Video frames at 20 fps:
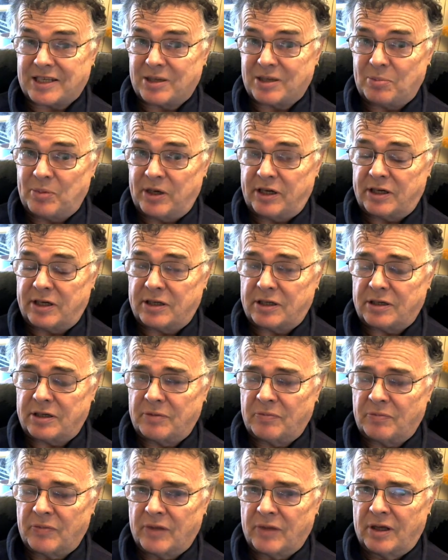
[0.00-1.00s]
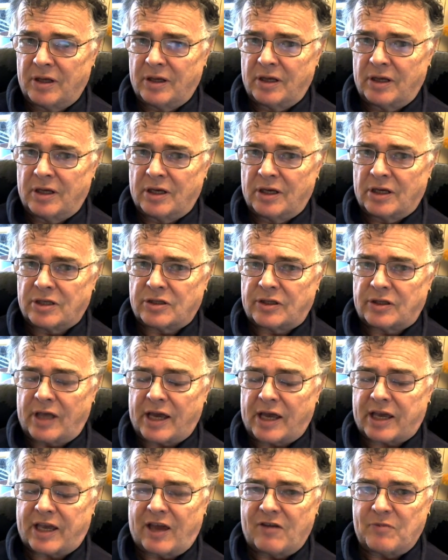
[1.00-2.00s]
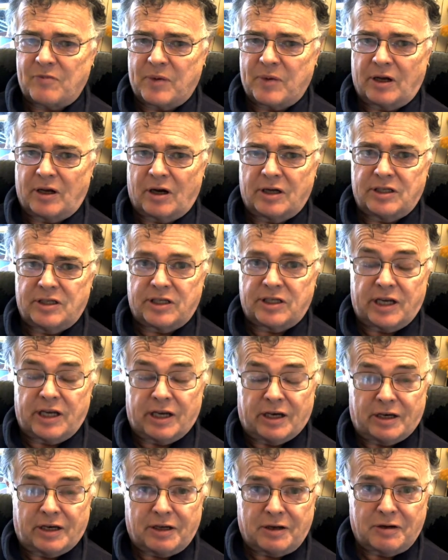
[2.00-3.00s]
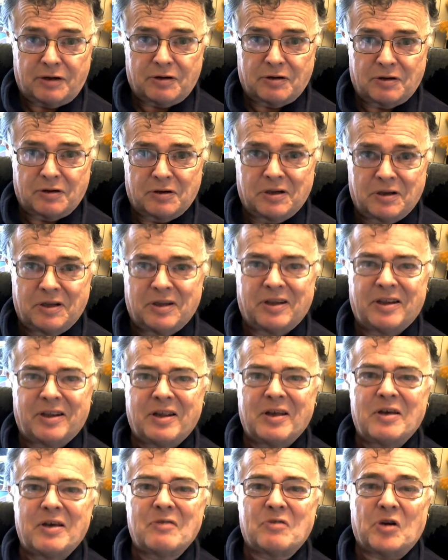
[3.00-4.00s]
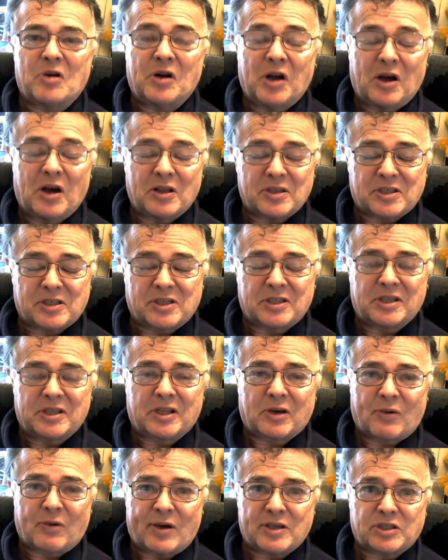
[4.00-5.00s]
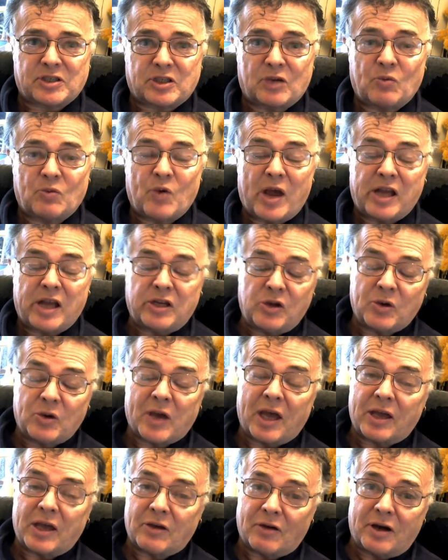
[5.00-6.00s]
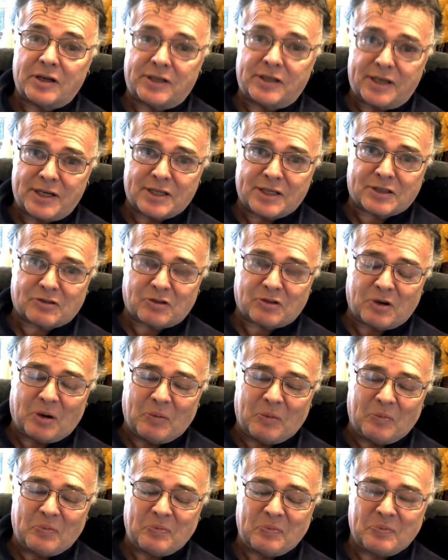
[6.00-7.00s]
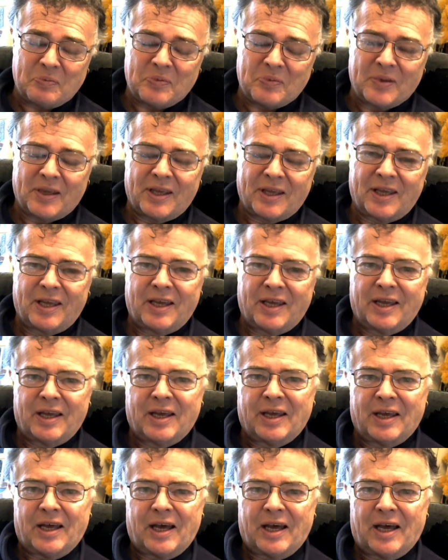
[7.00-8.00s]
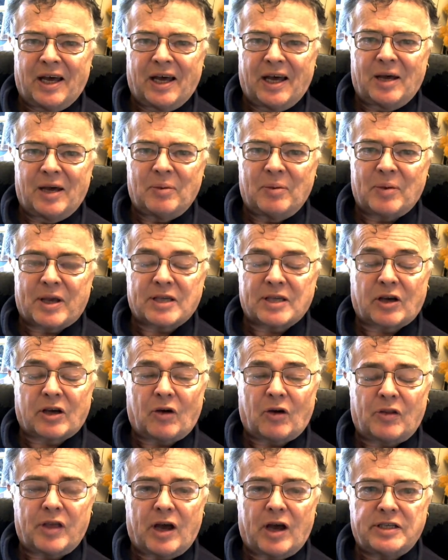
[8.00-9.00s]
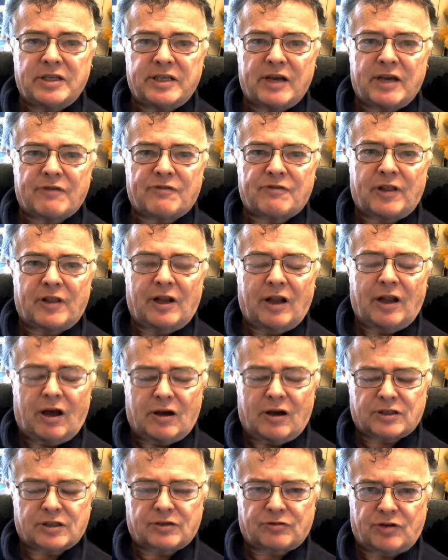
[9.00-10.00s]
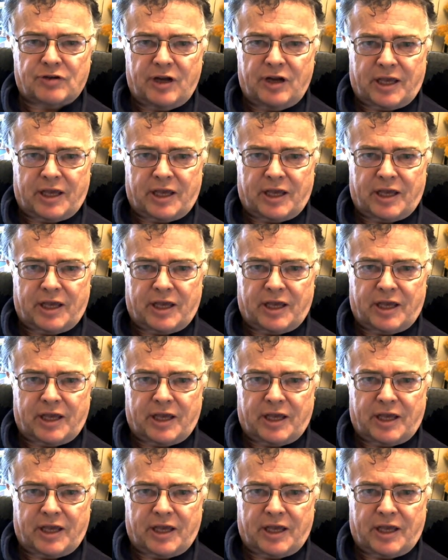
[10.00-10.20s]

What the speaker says: appeared. So that gave me an idea for an answer to the question, where do you get your ideas from? Because I got the idea for The Last Free